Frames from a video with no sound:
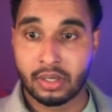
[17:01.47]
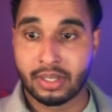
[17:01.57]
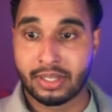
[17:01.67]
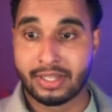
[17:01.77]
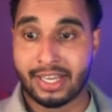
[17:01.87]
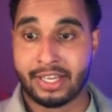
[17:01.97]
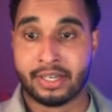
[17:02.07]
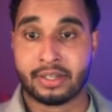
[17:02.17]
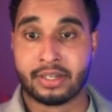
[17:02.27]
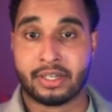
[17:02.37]

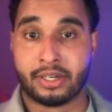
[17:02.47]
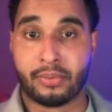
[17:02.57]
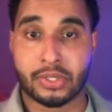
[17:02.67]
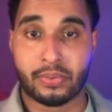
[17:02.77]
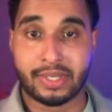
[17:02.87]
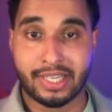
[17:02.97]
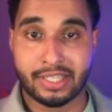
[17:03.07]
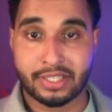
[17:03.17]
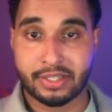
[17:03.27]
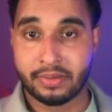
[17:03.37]
Then once we did,
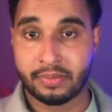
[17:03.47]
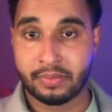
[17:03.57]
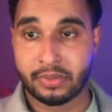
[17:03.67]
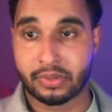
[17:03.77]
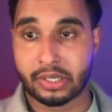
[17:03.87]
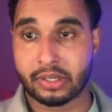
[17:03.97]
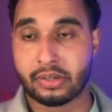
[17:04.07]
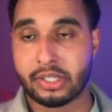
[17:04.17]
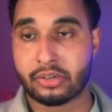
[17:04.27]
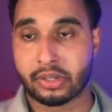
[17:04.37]

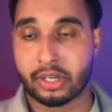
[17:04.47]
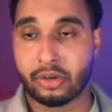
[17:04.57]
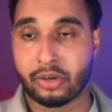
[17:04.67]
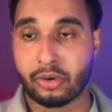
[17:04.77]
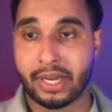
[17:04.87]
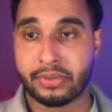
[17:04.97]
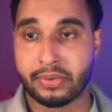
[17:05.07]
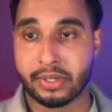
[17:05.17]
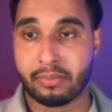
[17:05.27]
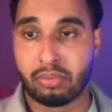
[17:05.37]
you can go back to the
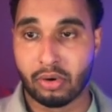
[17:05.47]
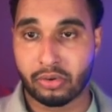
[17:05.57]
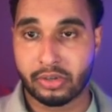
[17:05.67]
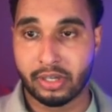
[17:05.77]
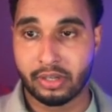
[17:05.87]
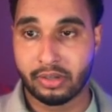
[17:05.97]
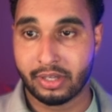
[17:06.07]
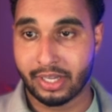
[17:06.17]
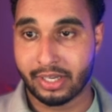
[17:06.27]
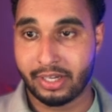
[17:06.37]
block
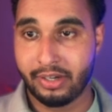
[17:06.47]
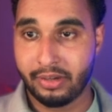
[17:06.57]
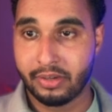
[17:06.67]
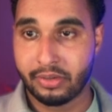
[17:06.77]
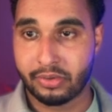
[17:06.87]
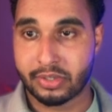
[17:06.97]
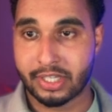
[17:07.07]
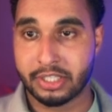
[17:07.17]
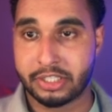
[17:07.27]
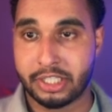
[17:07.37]
in here to
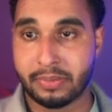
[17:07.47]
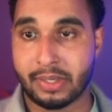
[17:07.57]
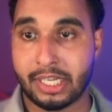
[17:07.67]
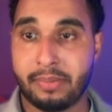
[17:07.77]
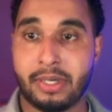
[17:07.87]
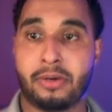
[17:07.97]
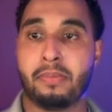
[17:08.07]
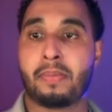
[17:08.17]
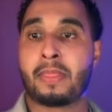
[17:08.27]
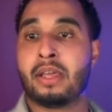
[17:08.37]
send Gmail email,
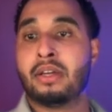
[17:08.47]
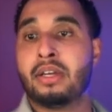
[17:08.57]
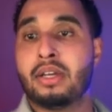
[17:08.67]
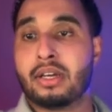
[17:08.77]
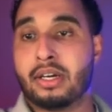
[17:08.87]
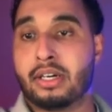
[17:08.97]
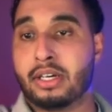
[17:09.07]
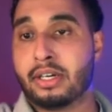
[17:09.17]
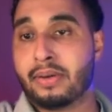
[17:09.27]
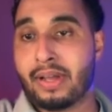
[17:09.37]

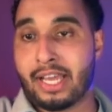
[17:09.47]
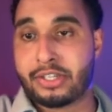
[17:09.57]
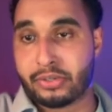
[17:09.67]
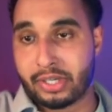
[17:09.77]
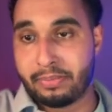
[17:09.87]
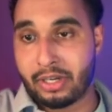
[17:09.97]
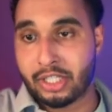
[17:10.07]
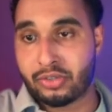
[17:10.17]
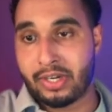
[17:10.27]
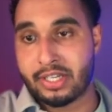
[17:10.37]
add your email
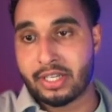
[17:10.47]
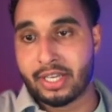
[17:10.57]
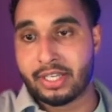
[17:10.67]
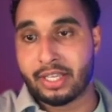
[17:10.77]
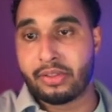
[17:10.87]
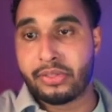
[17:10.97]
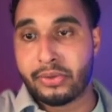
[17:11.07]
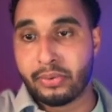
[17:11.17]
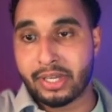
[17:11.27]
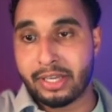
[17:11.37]
address and then
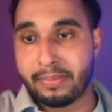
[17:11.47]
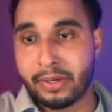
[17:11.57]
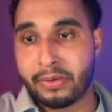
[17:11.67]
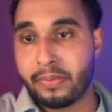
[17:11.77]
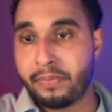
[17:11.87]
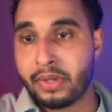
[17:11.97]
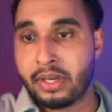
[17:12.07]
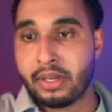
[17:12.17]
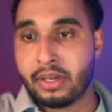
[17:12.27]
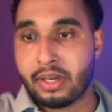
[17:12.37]
to email,
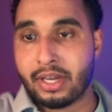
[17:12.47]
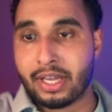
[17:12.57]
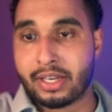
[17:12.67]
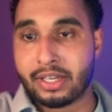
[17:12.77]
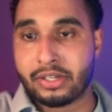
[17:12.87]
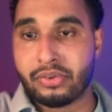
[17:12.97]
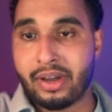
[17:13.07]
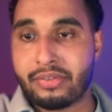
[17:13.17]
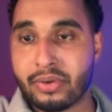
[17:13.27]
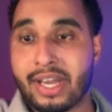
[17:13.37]
and then you have
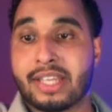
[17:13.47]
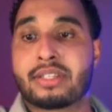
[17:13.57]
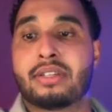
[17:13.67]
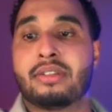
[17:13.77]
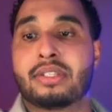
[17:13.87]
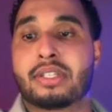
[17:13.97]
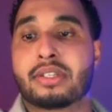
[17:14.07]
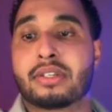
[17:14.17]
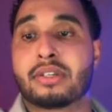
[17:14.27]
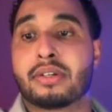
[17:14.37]
to add
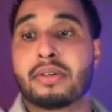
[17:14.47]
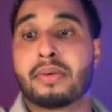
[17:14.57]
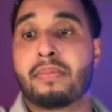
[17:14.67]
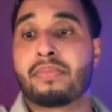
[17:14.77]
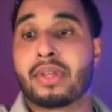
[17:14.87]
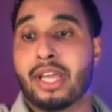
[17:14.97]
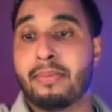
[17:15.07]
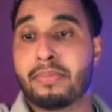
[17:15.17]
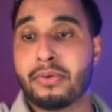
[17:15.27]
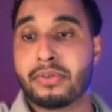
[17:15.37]
the
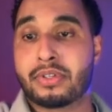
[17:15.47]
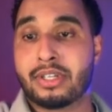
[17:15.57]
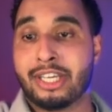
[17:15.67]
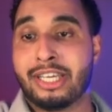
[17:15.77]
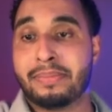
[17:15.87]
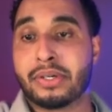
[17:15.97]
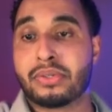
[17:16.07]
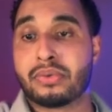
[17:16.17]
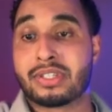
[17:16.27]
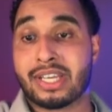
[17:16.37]
input email to
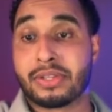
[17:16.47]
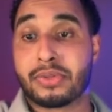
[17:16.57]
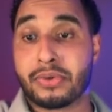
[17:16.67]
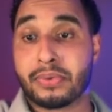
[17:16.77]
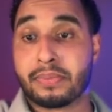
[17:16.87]
send to,